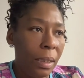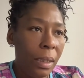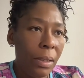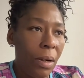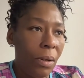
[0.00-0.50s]

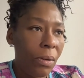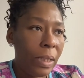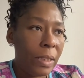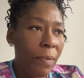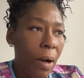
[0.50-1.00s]

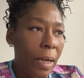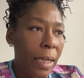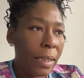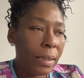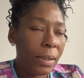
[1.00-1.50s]
as far
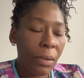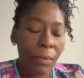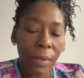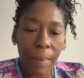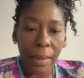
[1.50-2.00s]
as
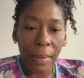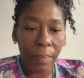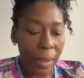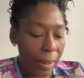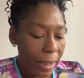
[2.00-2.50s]
certain
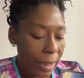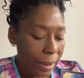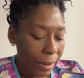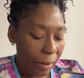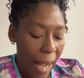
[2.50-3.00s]

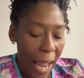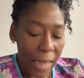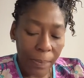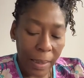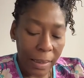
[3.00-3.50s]
responsibilities or
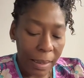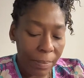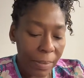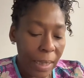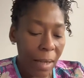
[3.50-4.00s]
aspects of
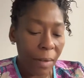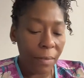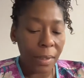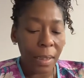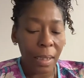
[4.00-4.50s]

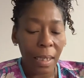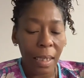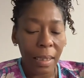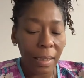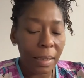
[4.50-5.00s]
themselves.
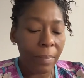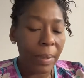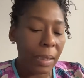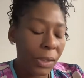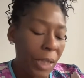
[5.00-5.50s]
This could
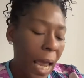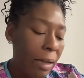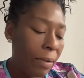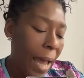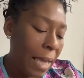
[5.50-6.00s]
be the
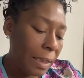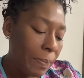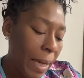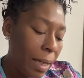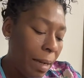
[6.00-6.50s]
shadow
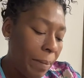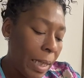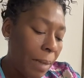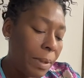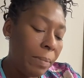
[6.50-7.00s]
aspect
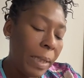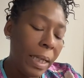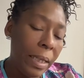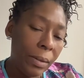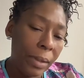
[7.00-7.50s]
coming up to be
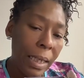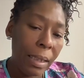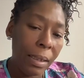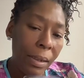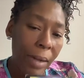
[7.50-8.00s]
healed
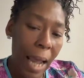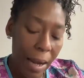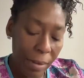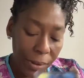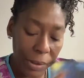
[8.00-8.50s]
and cleared
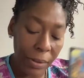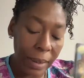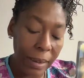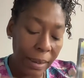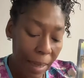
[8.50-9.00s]
out so you
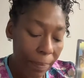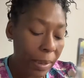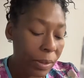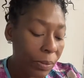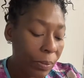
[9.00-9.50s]
can step
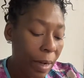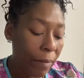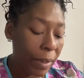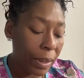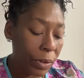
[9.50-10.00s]
into
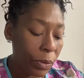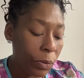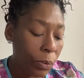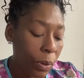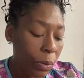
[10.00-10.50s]
whatever this
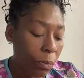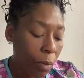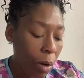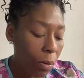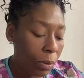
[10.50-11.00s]
new
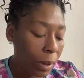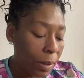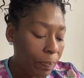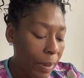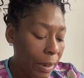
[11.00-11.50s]
role,
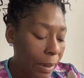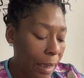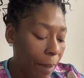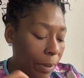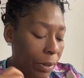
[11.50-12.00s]
this
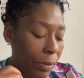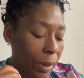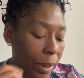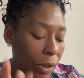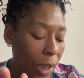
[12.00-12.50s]
business
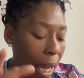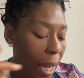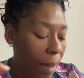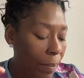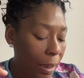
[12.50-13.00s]
opportunity,
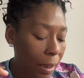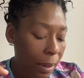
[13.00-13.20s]
job,